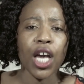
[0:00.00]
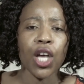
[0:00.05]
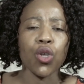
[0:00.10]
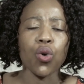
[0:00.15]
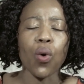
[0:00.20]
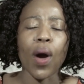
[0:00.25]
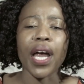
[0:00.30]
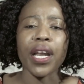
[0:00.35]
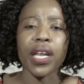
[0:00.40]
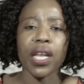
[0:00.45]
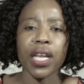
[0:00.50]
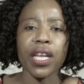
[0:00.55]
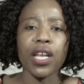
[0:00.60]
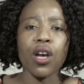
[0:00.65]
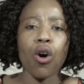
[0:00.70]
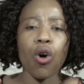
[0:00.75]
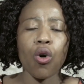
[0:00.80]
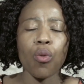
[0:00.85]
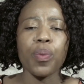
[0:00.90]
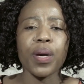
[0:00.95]
you are really
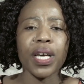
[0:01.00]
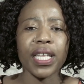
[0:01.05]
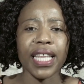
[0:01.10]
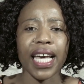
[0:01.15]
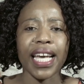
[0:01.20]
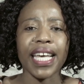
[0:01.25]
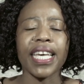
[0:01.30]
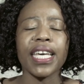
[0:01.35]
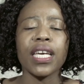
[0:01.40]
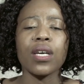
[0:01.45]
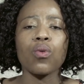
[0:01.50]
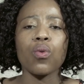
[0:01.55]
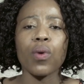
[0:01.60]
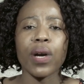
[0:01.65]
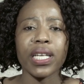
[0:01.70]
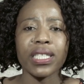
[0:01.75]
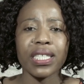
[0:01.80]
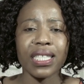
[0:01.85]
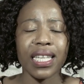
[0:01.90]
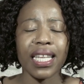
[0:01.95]
hoping the
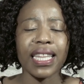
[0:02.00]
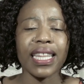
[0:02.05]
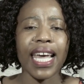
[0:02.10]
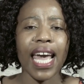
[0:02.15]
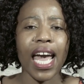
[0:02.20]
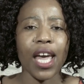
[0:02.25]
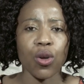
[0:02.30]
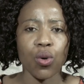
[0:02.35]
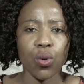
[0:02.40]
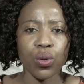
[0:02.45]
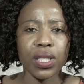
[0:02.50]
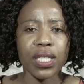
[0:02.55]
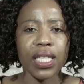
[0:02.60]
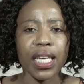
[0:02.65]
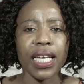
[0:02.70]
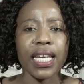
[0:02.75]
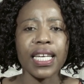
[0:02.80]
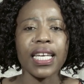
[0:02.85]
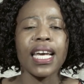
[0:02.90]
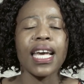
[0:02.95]
keywords that they are
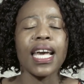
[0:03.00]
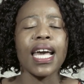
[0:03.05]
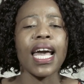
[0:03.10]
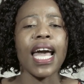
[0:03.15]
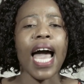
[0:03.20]
using